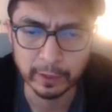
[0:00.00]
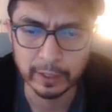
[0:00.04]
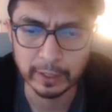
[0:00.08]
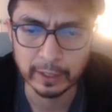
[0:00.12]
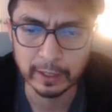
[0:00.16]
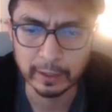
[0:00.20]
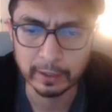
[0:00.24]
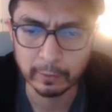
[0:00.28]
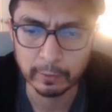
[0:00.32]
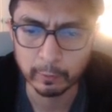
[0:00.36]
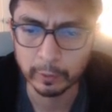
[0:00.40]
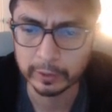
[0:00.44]

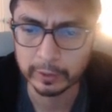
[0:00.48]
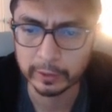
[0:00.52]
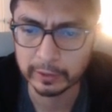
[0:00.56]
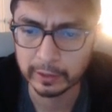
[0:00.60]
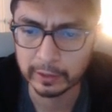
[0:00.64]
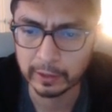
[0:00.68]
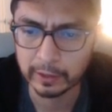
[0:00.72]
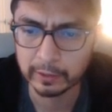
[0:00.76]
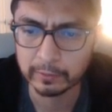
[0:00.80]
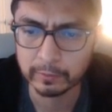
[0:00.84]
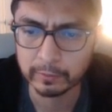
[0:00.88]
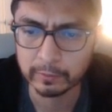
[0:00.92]
Freya and
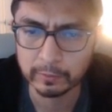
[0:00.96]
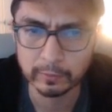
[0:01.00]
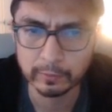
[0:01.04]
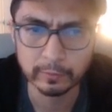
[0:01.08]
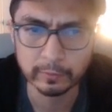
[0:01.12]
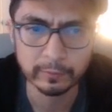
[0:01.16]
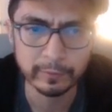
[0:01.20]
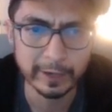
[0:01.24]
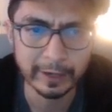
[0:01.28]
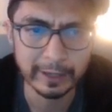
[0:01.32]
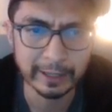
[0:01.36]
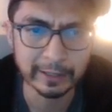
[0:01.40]
whatnot.
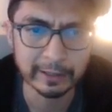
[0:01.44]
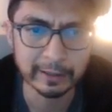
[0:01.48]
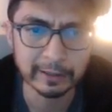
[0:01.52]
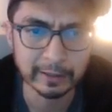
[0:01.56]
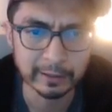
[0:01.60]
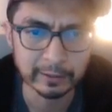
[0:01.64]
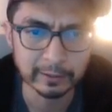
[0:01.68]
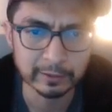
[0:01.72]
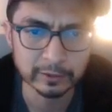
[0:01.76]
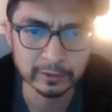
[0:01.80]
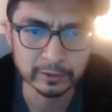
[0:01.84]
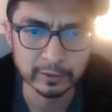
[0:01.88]

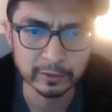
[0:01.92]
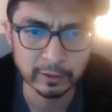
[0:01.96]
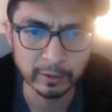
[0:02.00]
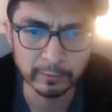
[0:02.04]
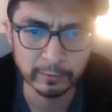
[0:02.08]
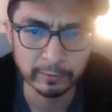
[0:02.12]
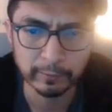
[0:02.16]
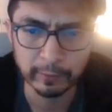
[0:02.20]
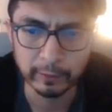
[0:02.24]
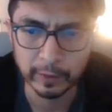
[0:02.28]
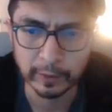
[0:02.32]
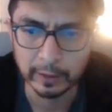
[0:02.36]
Fina, and that's not